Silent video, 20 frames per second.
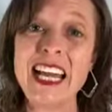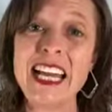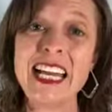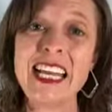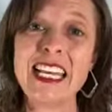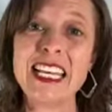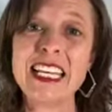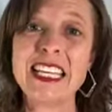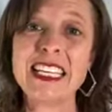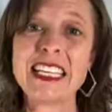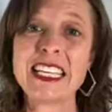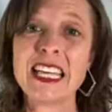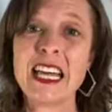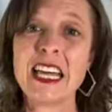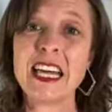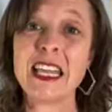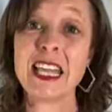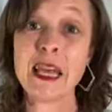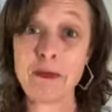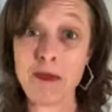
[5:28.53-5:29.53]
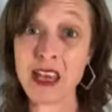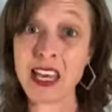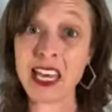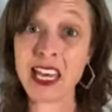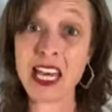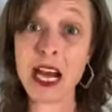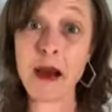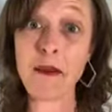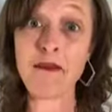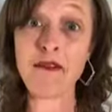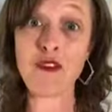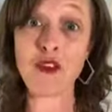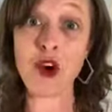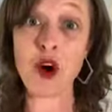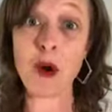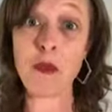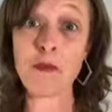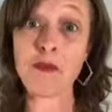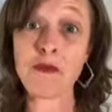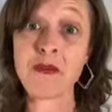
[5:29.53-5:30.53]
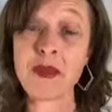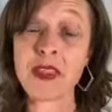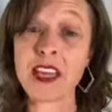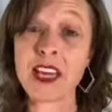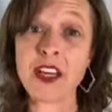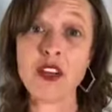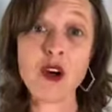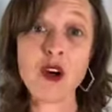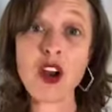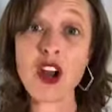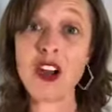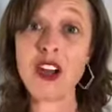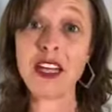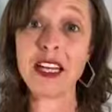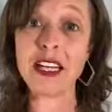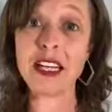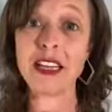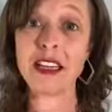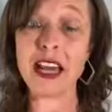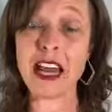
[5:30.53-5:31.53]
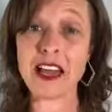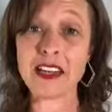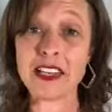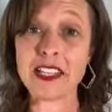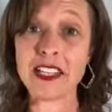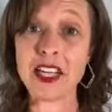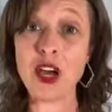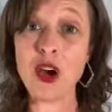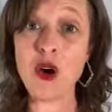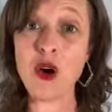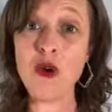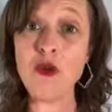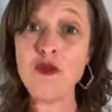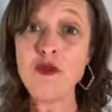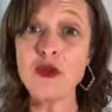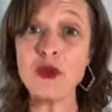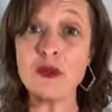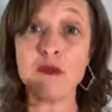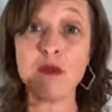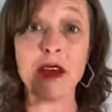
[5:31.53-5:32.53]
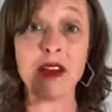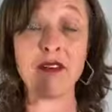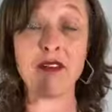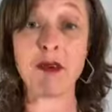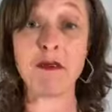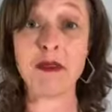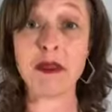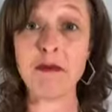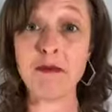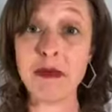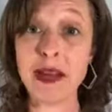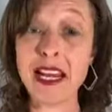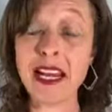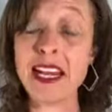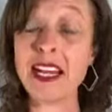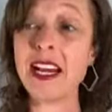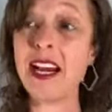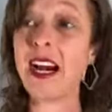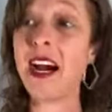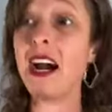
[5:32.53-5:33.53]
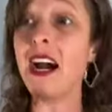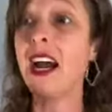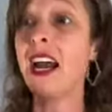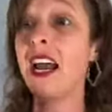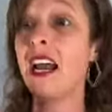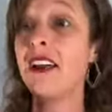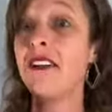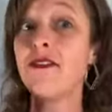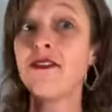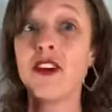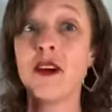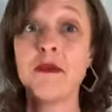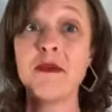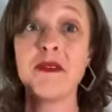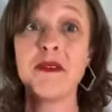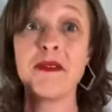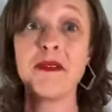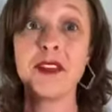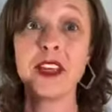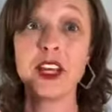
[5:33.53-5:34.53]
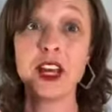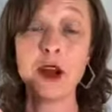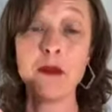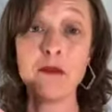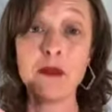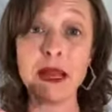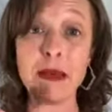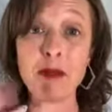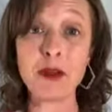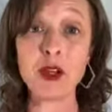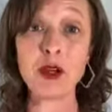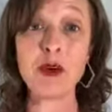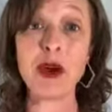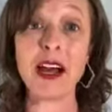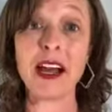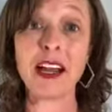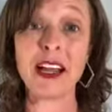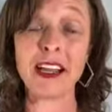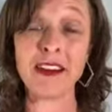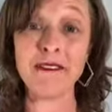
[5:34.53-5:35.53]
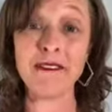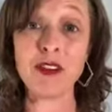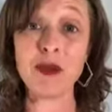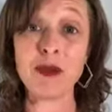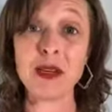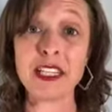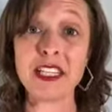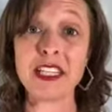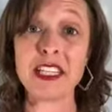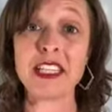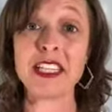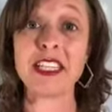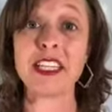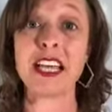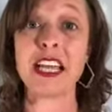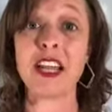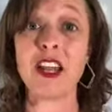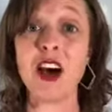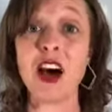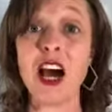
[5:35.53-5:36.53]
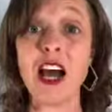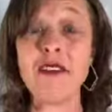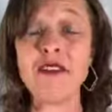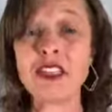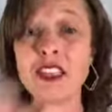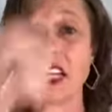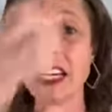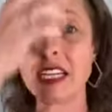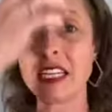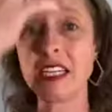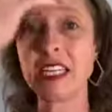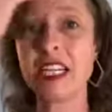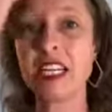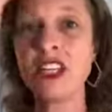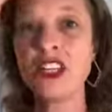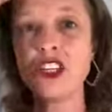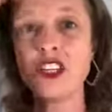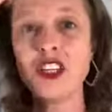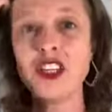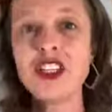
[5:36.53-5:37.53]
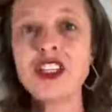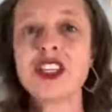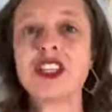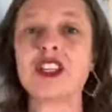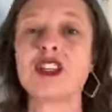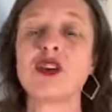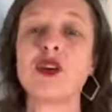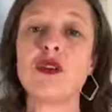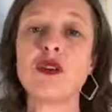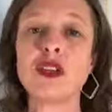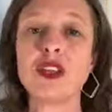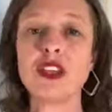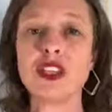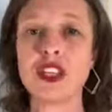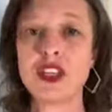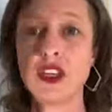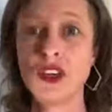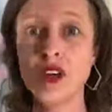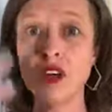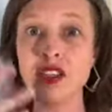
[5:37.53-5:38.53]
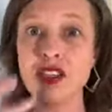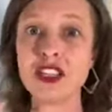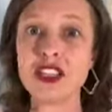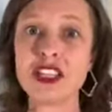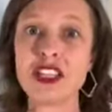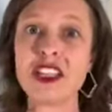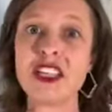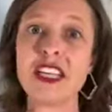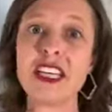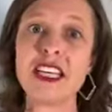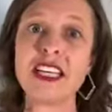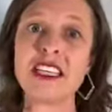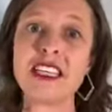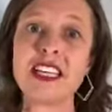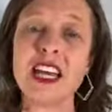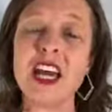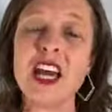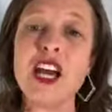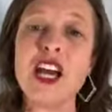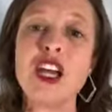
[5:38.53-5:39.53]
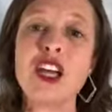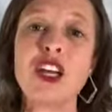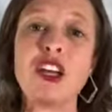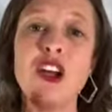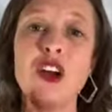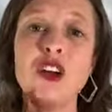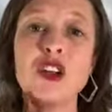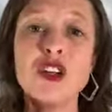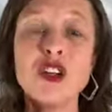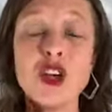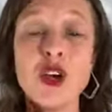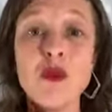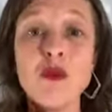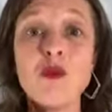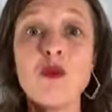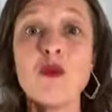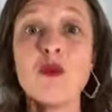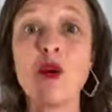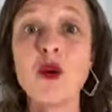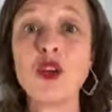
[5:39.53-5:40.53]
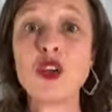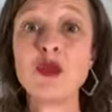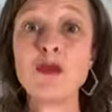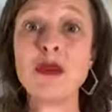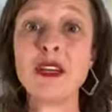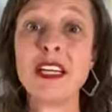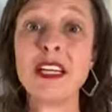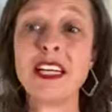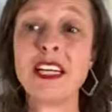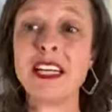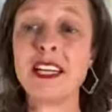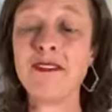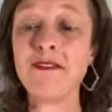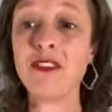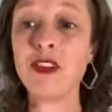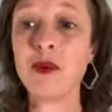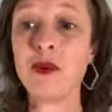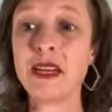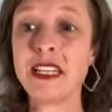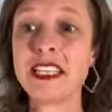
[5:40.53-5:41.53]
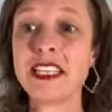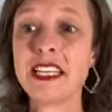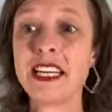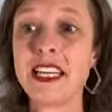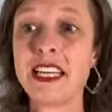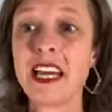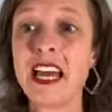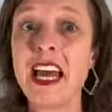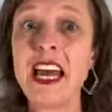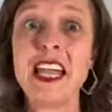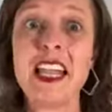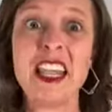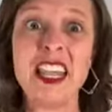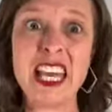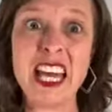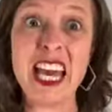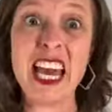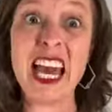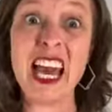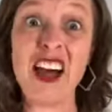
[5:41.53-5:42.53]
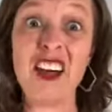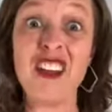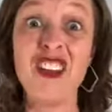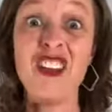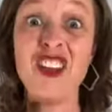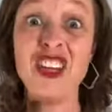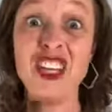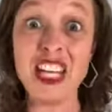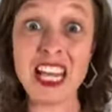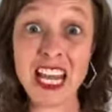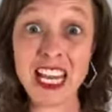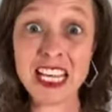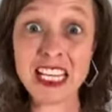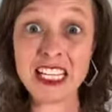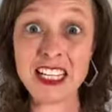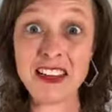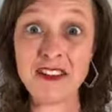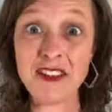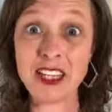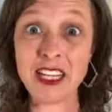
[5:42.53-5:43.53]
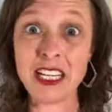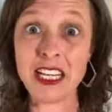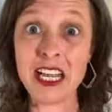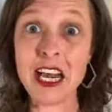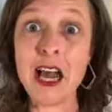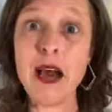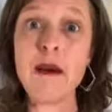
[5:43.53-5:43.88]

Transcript: is they're picking up from not only ourselves, but from the media and from, you know, people who are influenced into their lives, like teachers and doctors and nurses and things. You know, you don't want to be influencing their health negatively